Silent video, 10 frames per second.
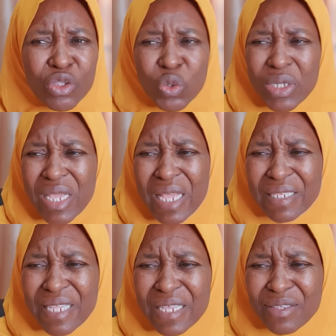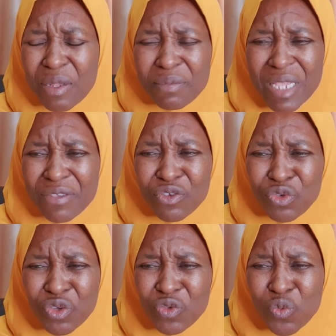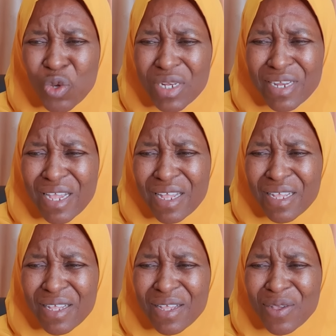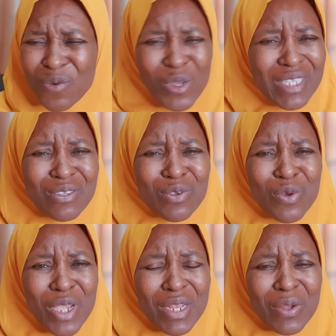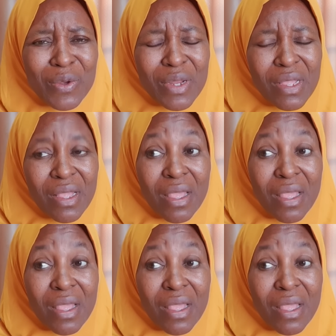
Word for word: To the extent sometimes you just wonder, what is going on?